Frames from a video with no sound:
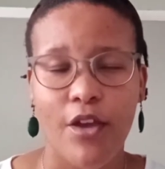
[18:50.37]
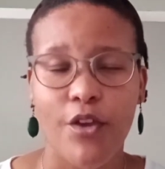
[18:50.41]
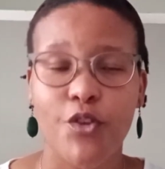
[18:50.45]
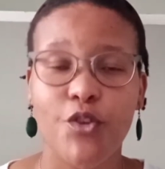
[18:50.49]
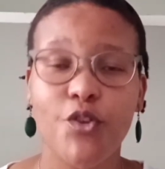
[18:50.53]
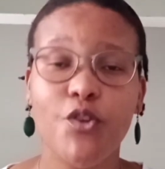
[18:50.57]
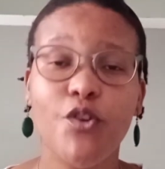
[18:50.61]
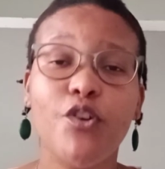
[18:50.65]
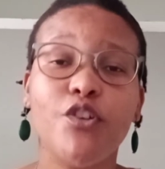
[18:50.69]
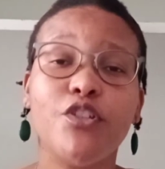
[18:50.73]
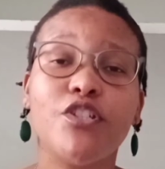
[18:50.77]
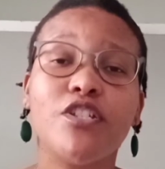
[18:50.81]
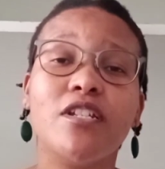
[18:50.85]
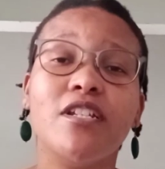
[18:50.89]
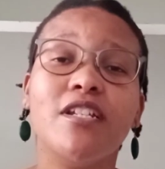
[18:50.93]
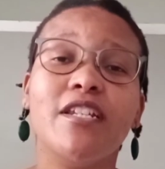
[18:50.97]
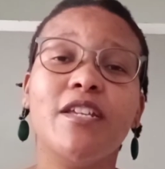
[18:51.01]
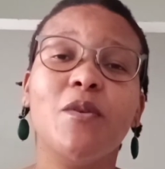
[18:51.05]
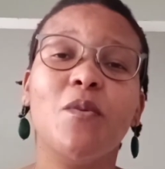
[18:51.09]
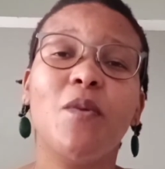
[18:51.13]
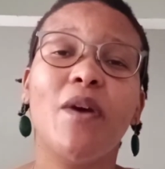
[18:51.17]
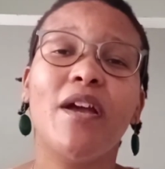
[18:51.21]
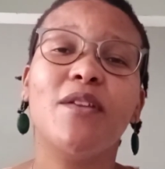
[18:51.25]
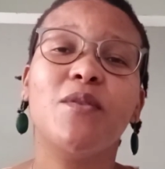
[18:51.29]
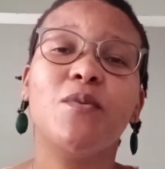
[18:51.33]

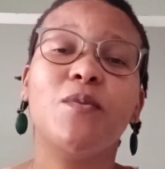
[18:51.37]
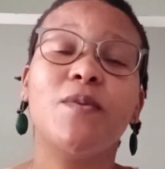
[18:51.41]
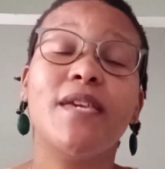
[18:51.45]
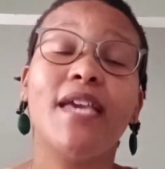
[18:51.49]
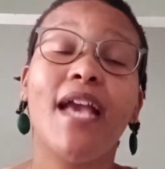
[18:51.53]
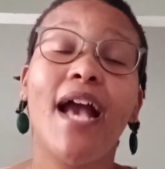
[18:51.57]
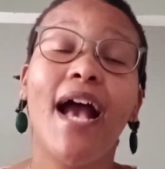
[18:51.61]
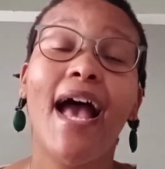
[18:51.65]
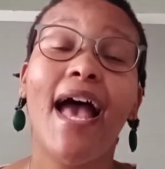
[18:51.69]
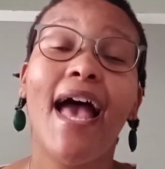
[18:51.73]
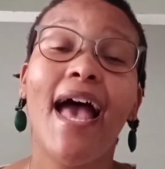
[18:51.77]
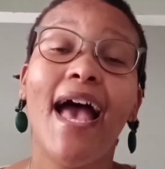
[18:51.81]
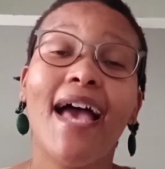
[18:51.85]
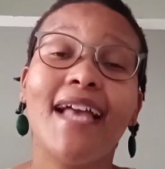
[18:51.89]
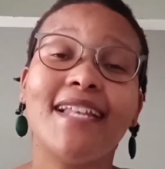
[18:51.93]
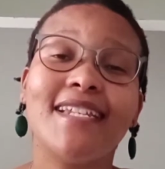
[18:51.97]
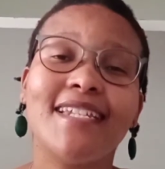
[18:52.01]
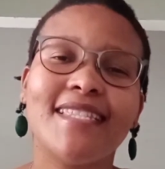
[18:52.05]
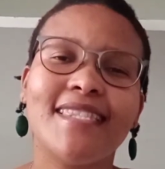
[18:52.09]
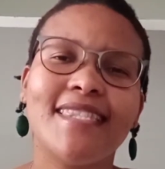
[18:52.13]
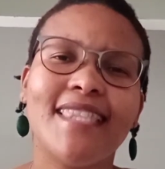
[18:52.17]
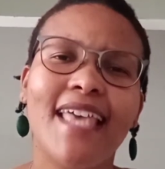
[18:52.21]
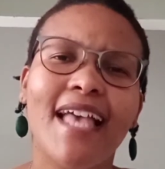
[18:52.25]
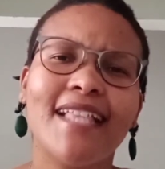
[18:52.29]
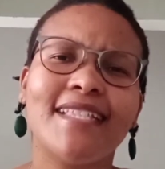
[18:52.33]
Usually when we are
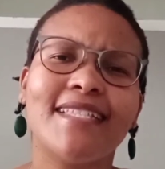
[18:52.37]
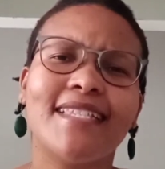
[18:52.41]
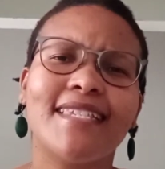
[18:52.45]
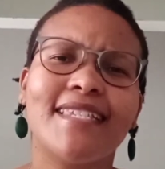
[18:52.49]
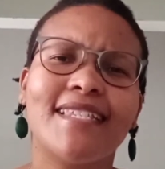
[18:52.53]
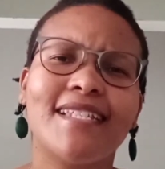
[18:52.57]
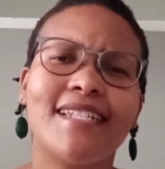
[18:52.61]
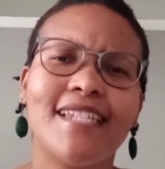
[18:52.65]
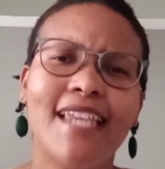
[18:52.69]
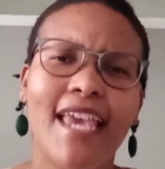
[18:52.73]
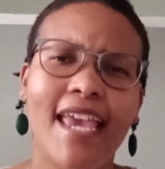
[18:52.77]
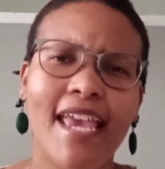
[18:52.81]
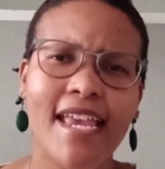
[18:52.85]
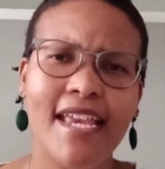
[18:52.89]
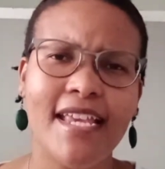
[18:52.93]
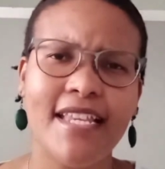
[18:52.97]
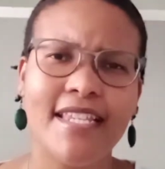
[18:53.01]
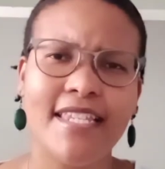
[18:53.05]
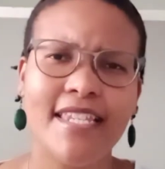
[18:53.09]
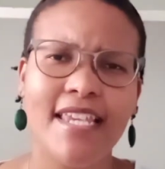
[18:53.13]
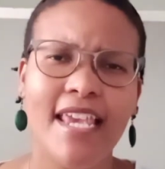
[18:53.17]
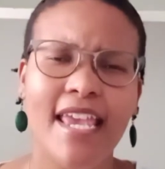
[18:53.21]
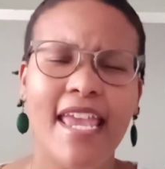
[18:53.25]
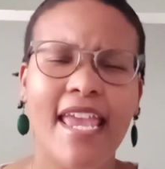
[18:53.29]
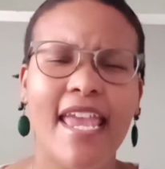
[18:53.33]
at that
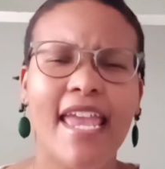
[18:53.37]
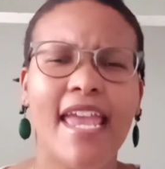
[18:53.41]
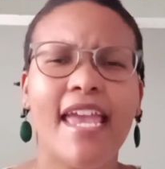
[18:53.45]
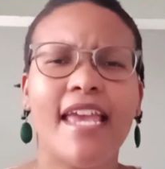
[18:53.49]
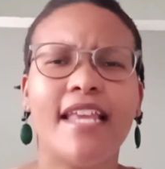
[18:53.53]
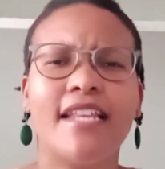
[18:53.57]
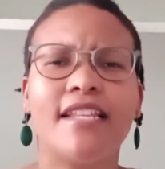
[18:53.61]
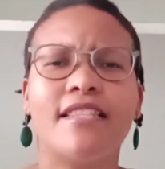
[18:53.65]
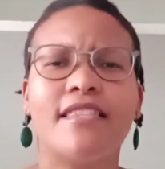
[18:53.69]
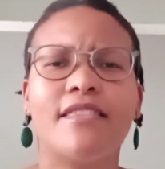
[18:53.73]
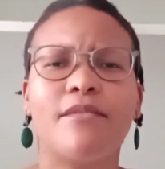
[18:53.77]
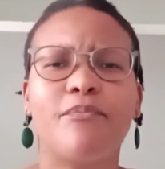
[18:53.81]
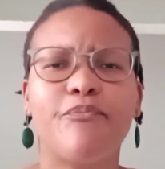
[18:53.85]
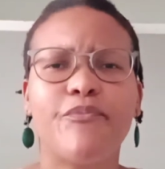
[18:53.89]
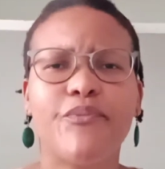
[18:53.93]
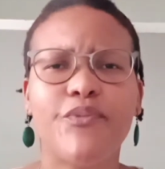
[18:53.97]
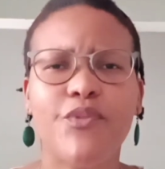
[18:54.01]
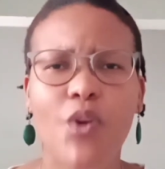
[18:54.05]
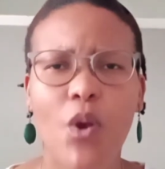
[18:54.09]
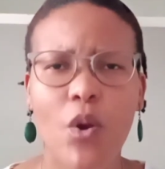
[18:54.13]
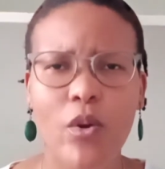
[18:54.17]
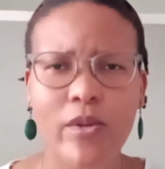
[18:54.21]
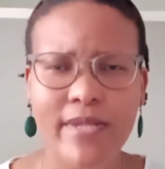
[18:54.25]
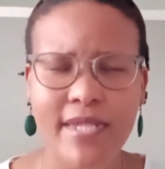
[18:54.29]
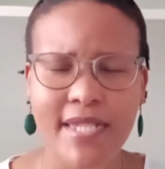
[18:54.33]
stage in the
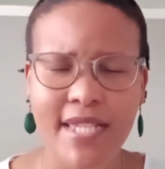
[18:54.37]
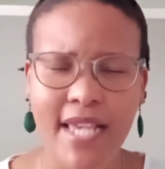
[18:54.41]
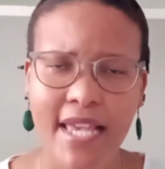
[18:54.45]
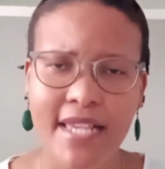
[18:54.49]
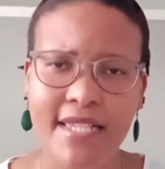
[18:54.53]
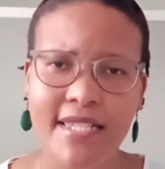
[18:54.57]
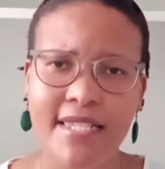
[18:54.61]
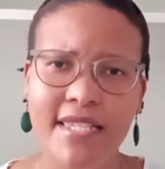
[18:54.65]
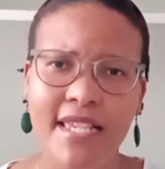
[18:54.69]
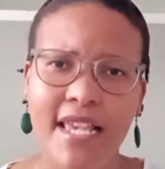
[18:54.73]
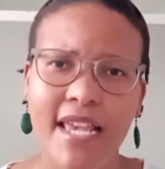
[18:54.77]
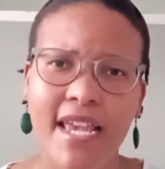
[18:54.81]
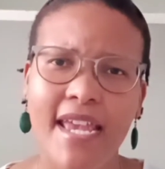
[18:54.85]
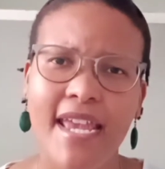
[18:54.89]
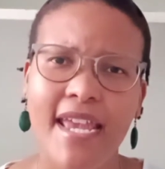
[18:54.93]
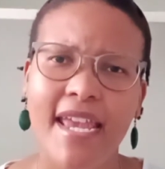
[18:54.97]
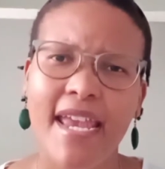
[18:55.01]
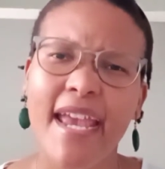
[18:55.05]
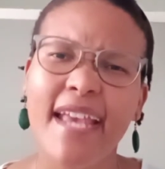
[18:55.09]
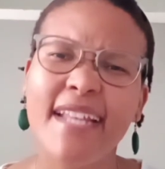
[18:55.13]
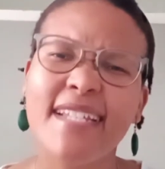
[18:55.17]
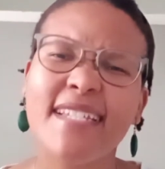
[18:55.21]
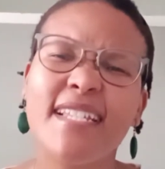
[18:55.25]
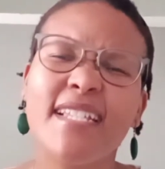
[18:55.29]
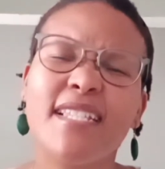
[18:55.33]
process,
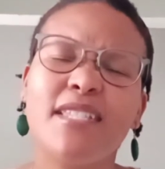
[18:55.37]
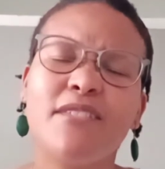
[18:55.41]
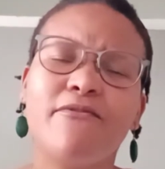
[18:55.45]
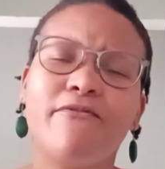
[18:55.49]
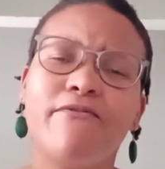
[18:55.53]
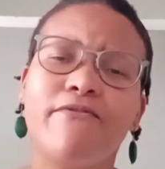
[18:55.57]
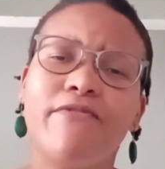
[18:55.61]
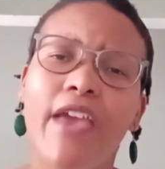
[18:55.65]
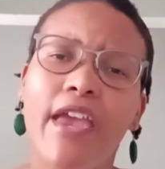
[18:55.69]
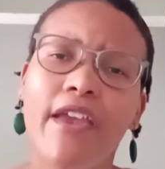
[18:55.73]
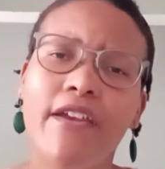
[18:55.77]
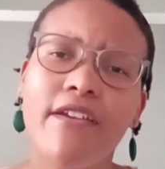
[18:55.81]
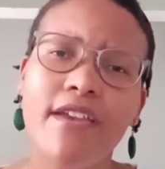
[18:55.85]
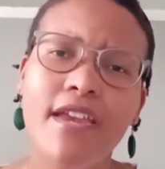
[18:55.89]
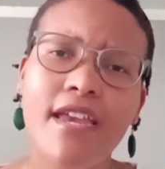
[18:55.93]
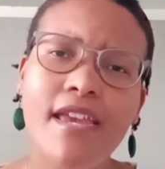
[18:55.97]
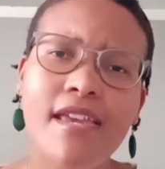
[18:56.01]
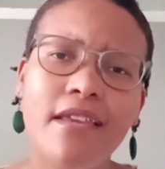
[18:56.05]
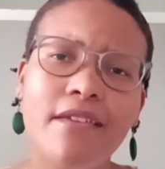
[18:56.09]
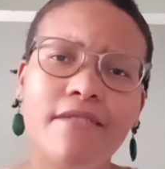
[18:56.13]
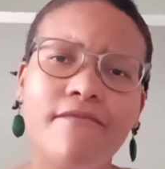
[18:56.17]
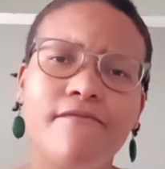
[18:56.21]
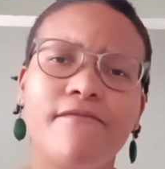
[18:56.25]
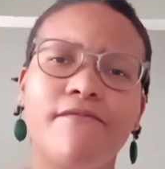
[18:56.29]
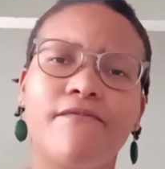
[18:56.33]
it is
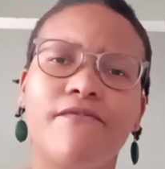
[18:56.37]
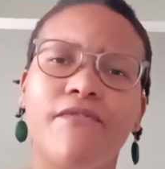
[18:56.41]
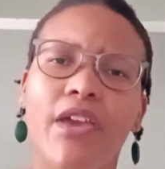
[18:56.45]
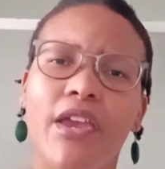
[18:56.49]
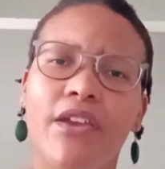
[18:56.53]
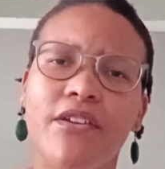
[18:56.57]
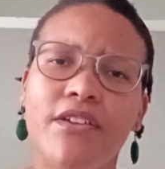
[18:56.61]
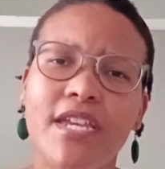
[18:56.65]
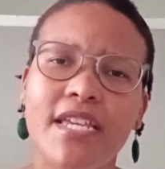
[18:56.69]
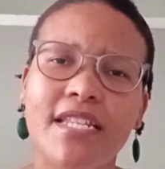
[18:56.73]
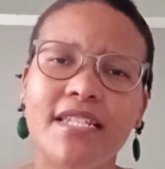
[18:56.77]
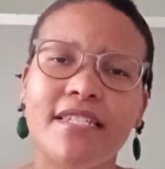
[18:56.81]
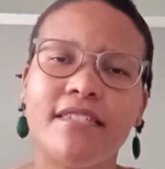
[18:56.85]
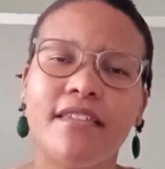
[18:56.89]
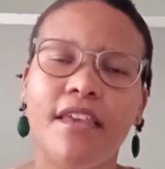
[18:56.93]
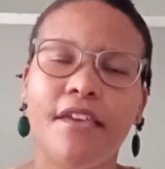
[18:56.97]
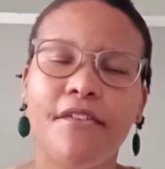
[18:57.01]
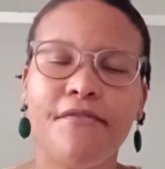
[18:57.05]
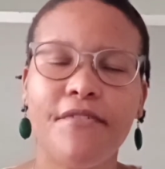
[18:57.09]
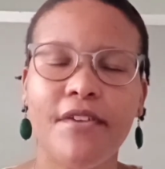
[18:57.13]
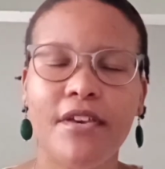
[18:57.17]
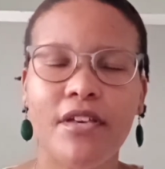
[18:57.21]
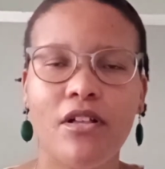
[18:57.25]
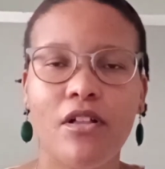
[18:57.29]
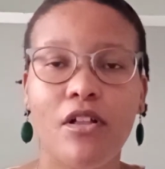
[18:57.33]
very, very
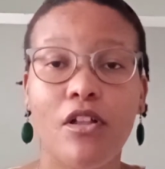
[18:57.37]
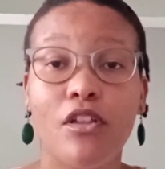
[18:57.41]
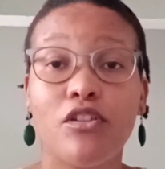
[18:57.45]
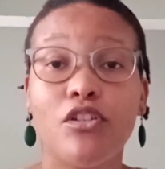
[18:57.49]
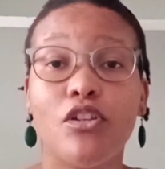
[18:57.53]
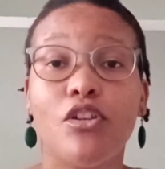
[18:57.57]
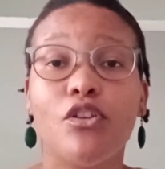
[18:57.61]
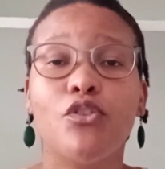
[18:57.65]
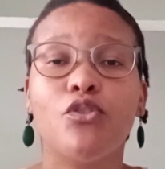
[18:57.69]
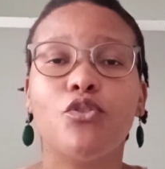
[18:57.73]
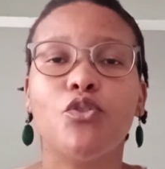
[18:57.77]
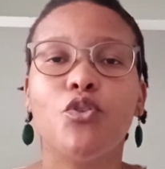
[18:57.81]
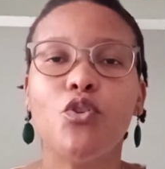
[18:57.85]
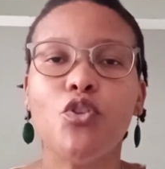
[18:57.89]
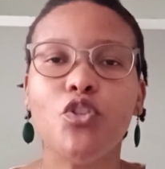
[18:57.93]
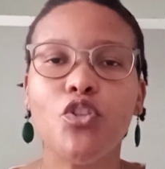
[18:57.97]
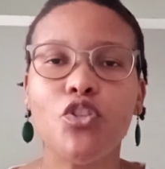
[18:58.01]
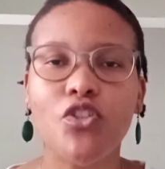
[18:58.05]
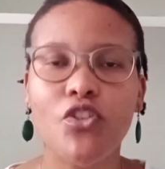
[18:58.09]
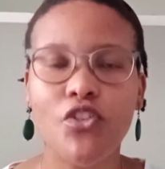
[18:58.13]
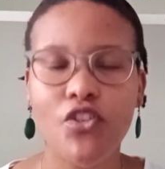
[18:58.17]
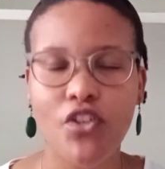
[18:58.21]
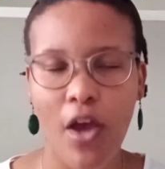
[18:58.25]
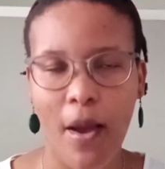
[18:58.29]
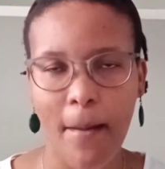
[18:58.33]
difficult to
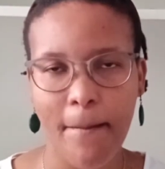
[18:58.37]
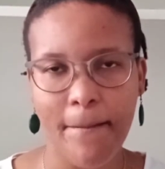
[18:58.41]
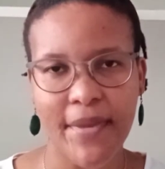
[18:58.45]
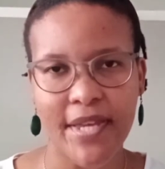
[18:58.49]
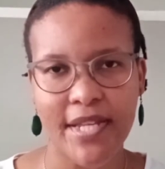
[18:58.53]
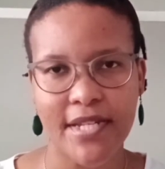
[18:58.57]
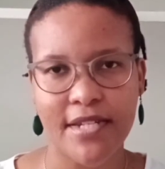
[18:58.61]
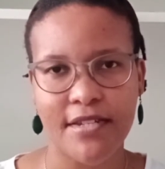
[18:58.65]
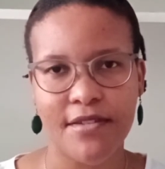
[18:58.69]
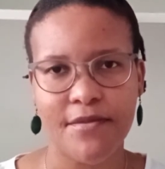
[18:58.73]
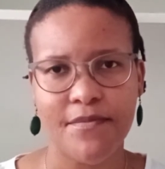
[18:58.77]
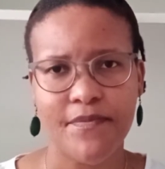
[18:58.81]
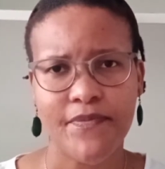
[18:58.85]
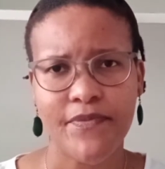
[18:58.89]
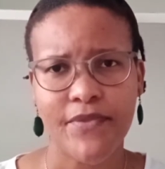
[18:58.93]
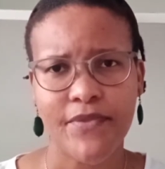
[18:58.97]
stop it.